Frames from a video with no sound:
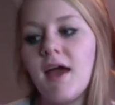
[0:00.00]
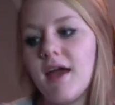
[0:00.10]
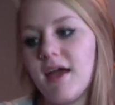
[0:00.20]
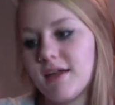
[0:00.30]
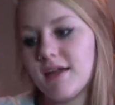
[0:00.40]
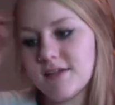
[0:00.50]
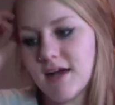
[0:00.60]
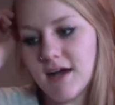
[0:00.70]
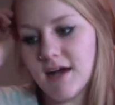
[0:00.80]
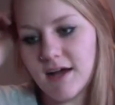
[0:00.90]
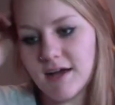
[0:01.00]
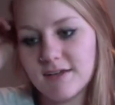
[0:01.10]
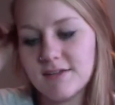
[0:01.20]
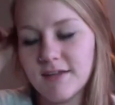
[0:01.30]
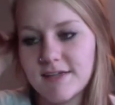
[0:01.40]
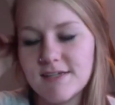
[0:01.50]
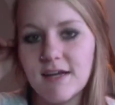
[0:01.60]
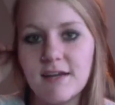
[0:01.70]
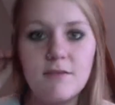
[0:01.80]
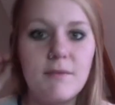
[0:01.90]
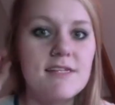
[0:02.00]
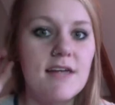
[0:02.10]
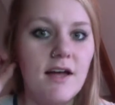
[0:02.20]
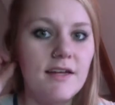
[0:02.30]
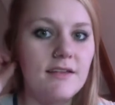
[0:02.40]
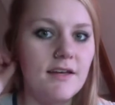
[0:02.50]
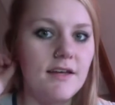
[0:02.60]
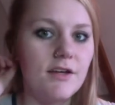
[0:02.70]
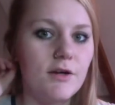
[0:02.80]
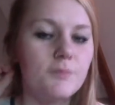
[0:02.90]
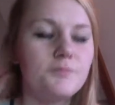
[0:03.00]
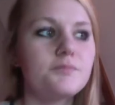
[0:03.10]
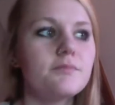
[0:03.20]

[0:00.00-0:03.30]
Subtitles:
And I like to get into mentality that, you know,